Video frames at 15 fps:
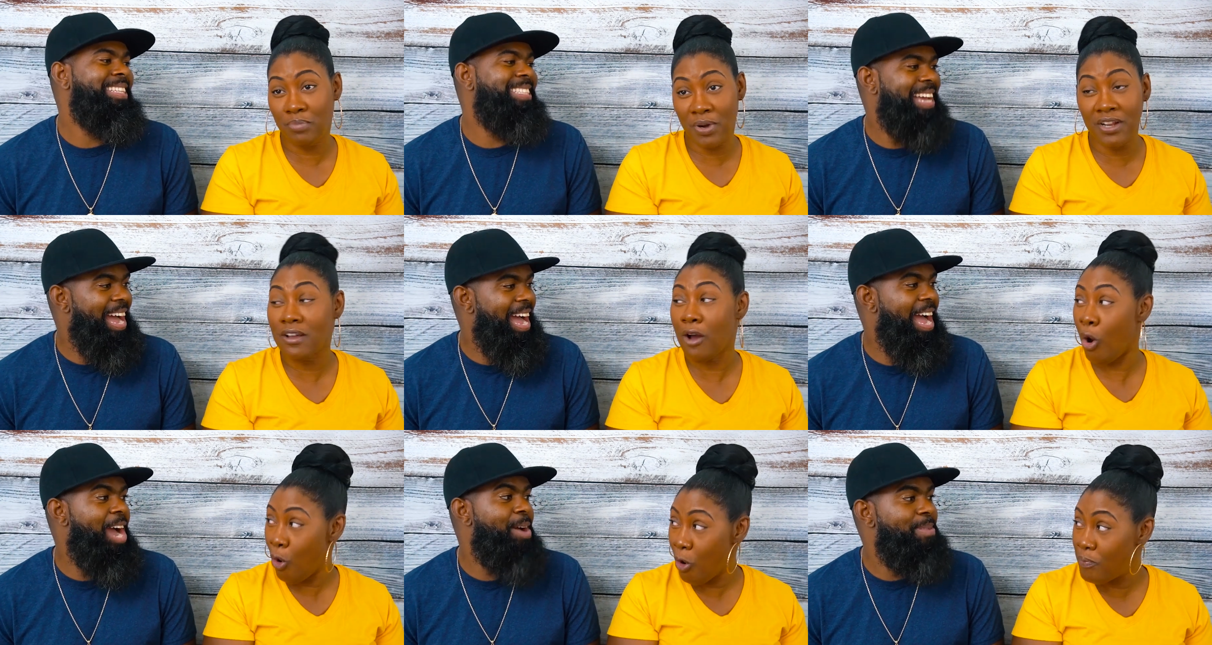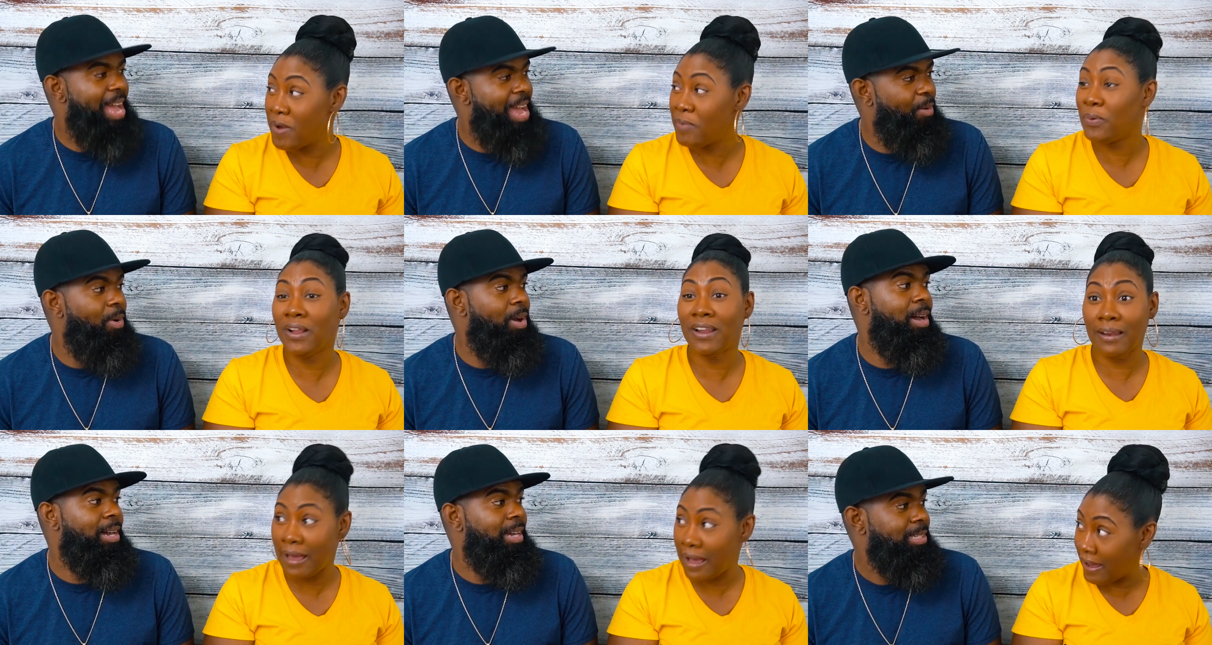Speaker 1: in but time that was.
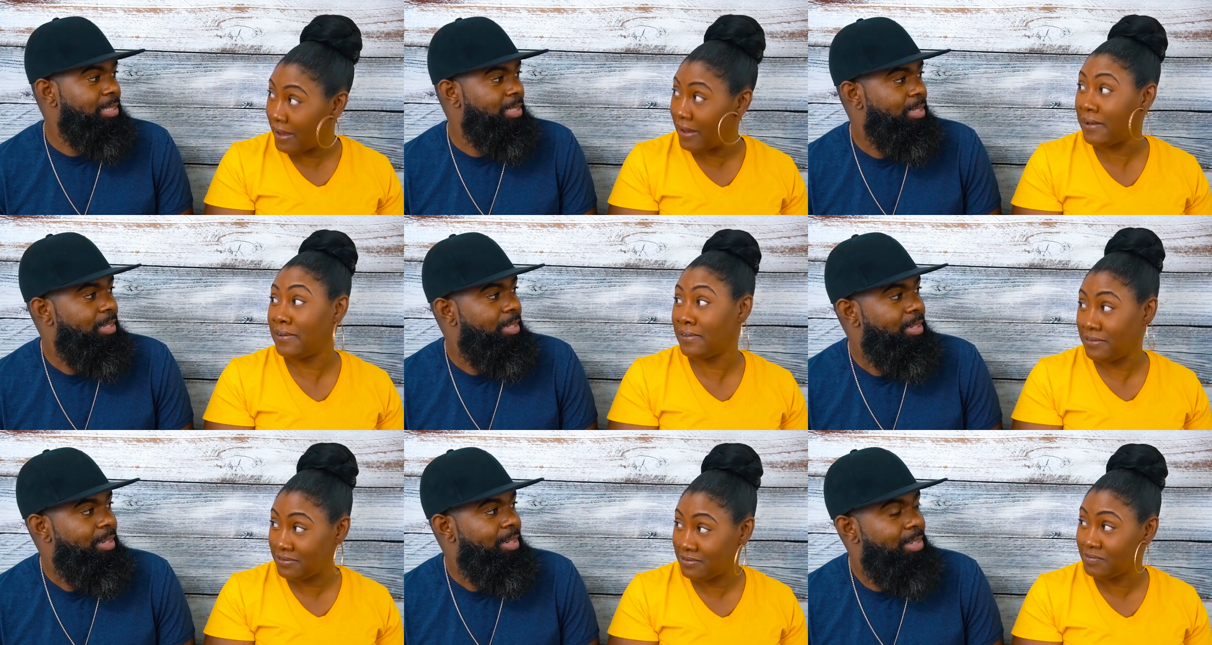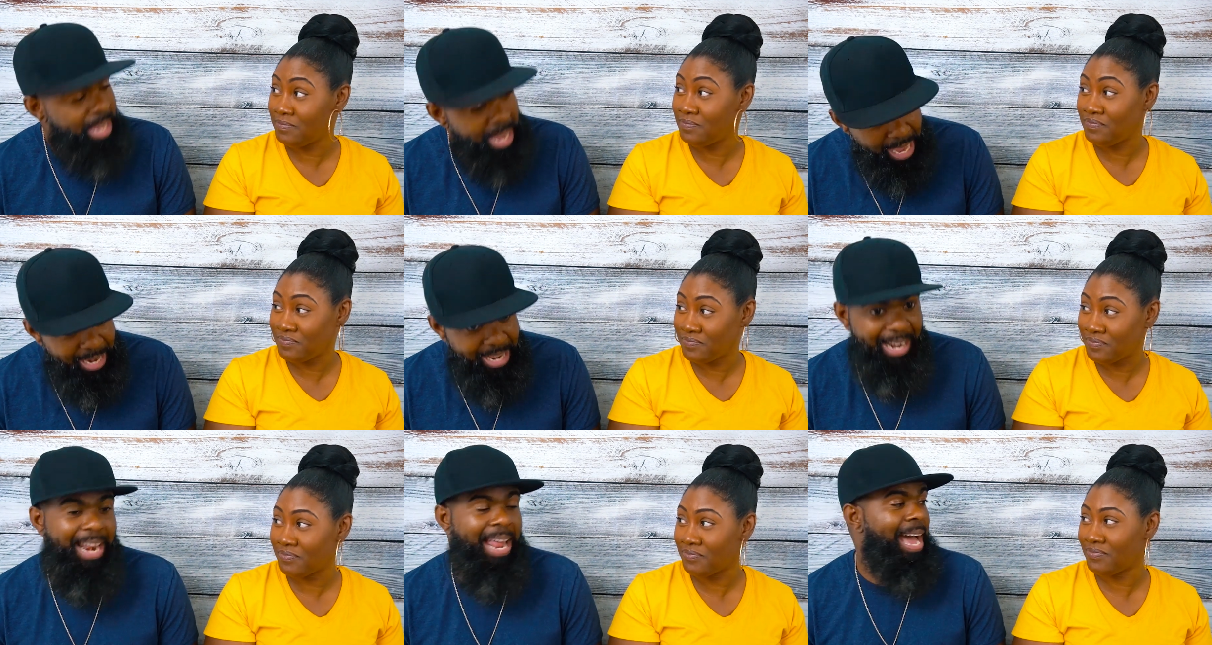Lie. Yeah,
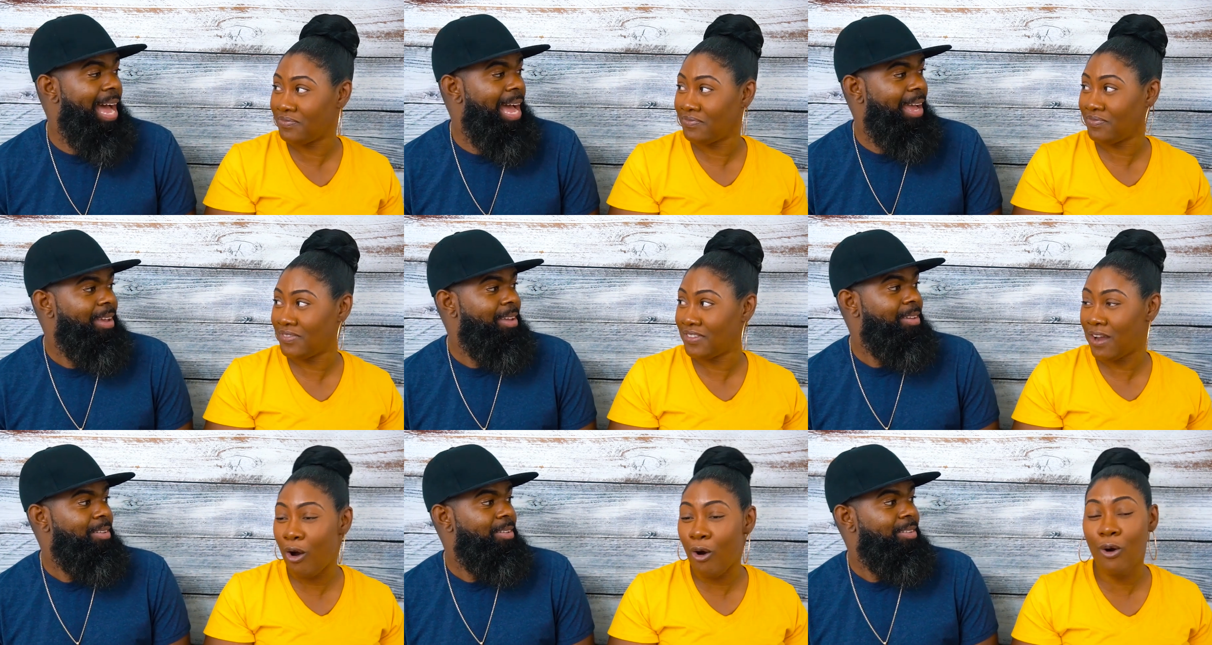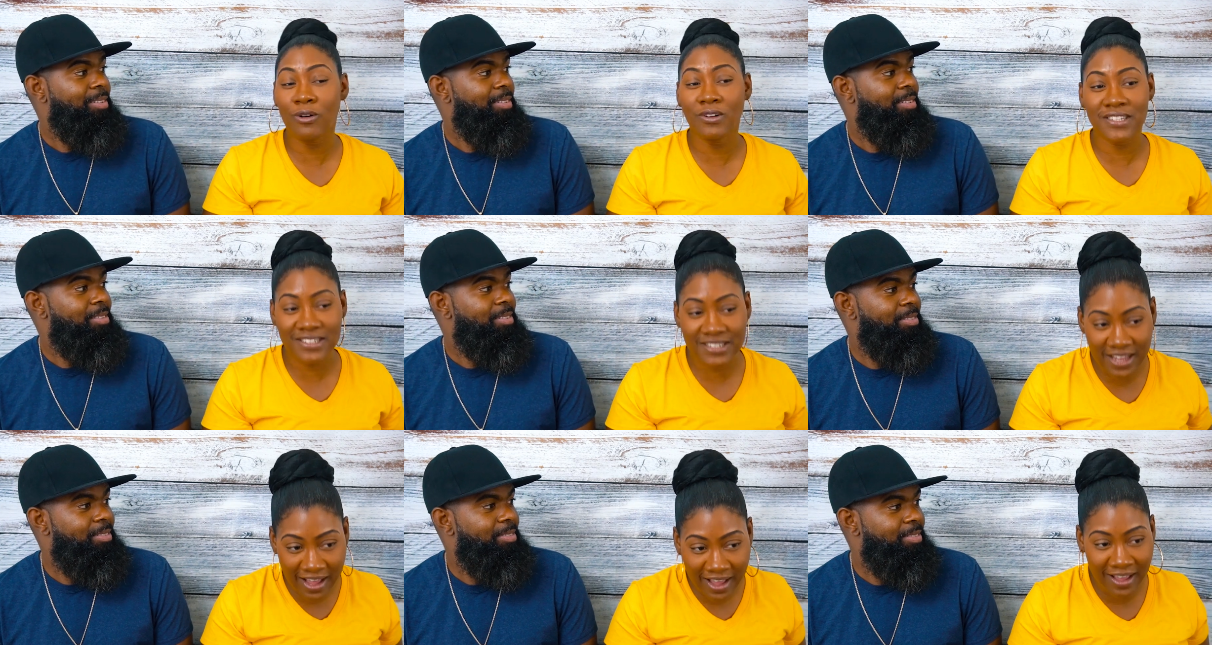they lie
Speaker 2: all the
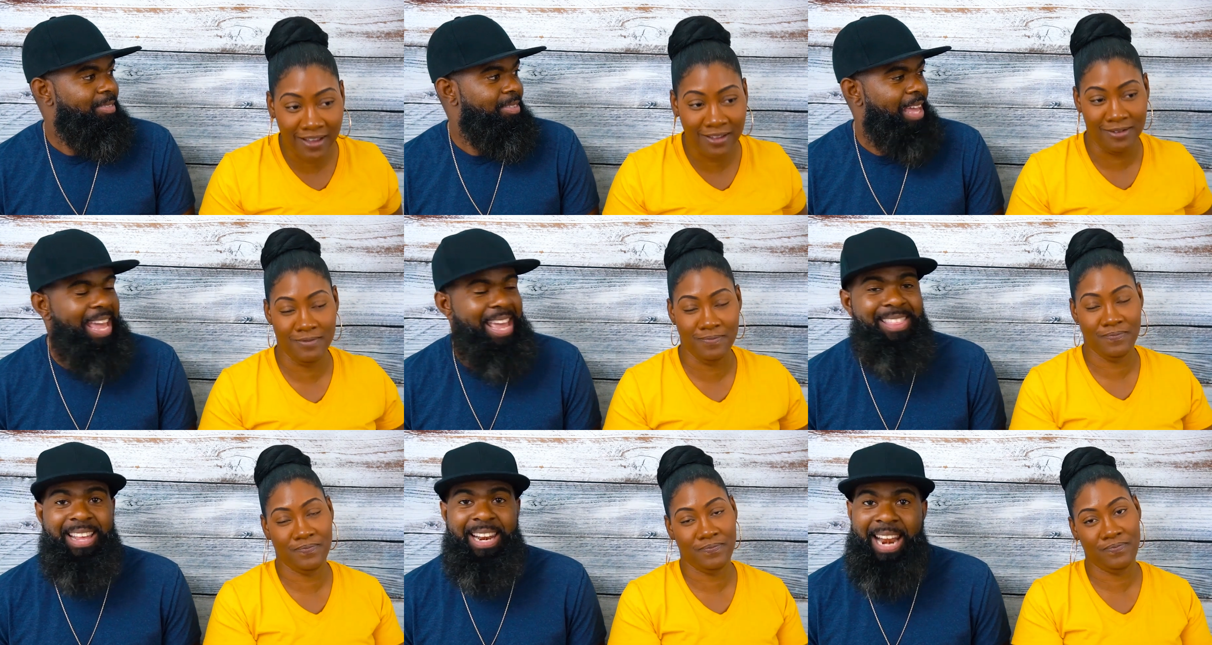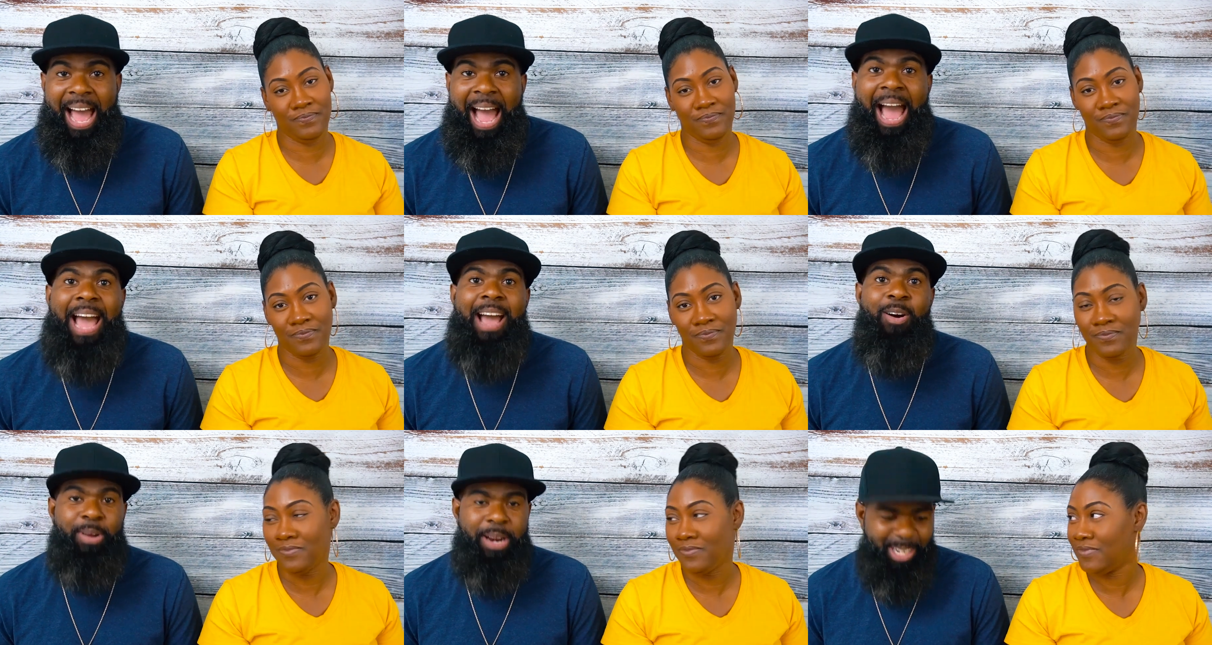time. They either
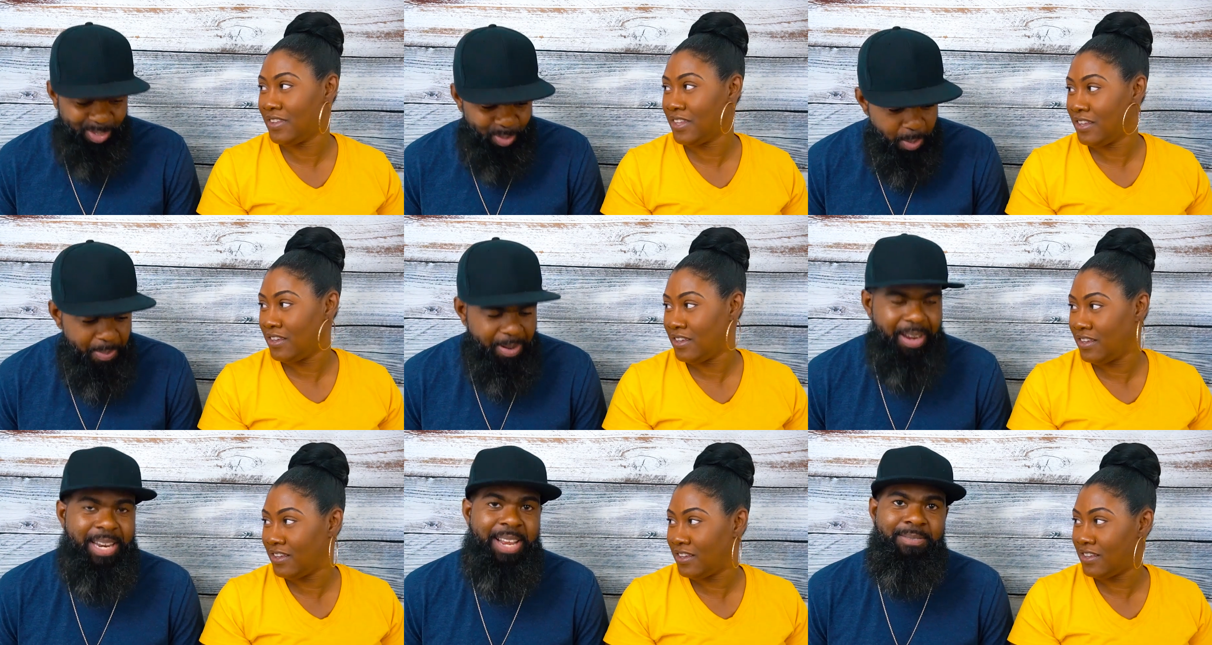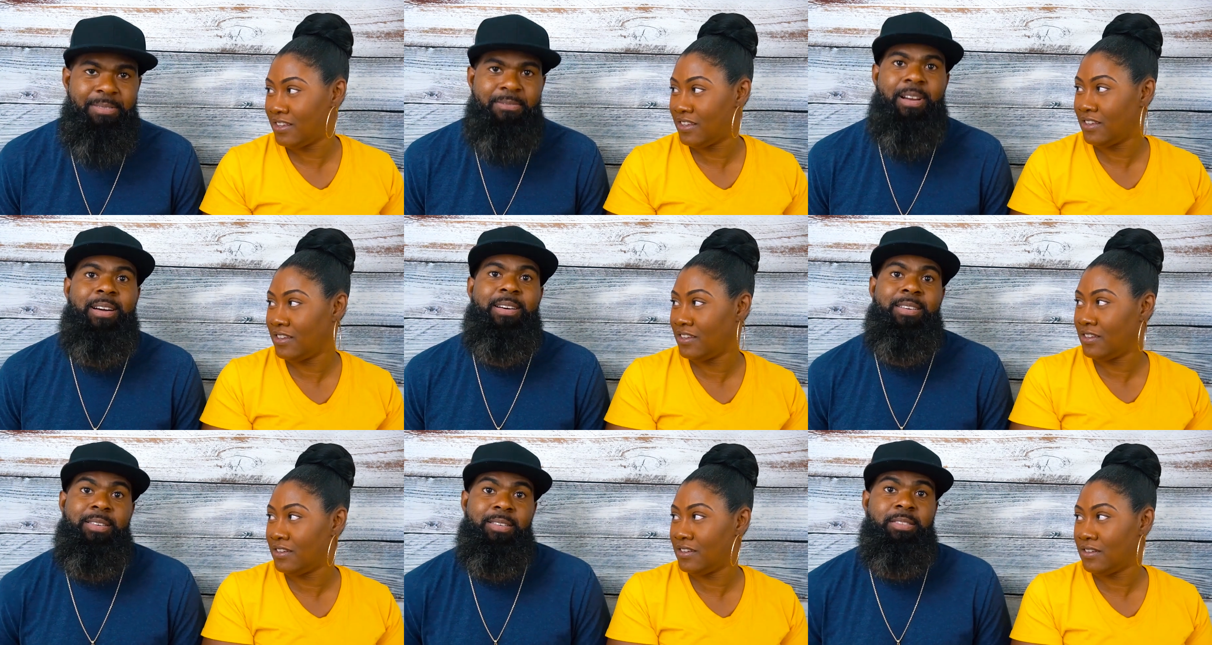
Speaker 1: lie or they sweep it underneath the
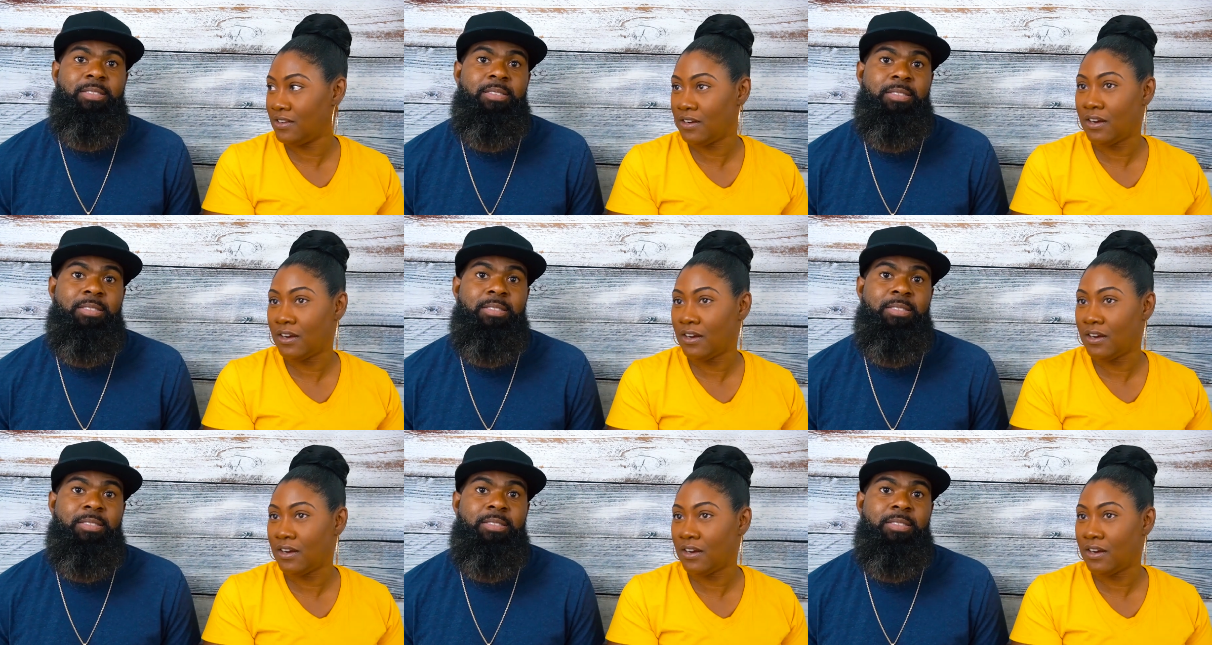rug.